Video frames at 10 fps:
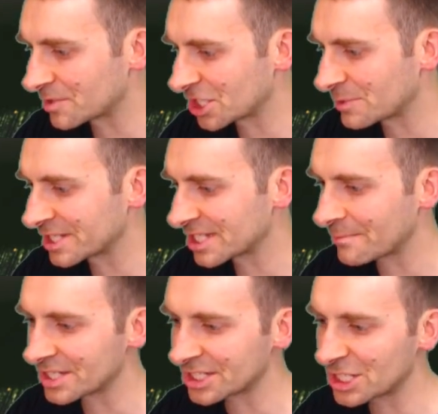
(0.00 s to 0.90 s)
It's going
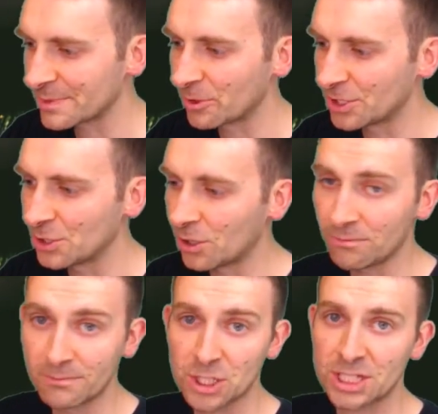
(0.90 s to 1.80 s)
to be what
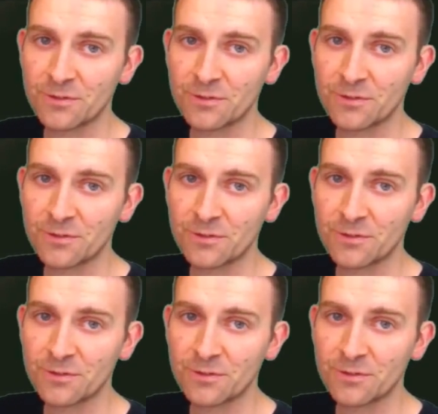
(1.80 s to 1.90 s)
you're mostly